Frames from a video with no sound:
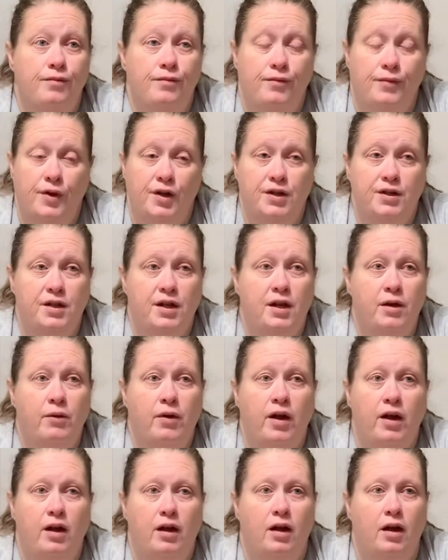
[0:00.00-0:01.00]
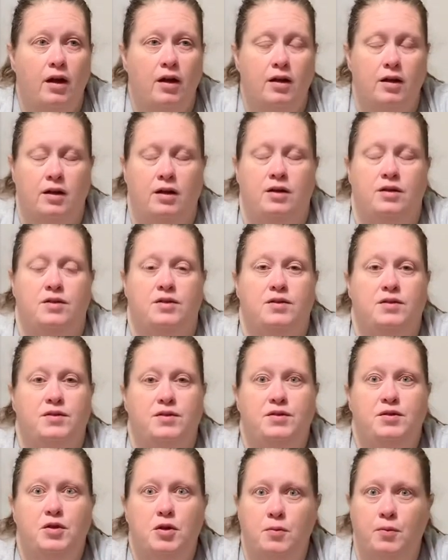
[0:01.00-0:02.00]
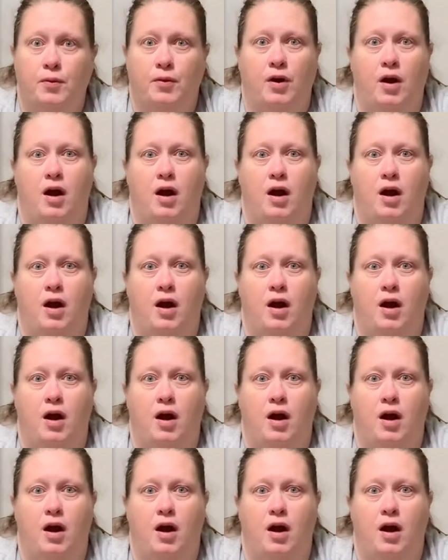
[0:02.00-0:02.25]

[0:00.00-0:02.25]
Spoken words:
Anyway, it is super high in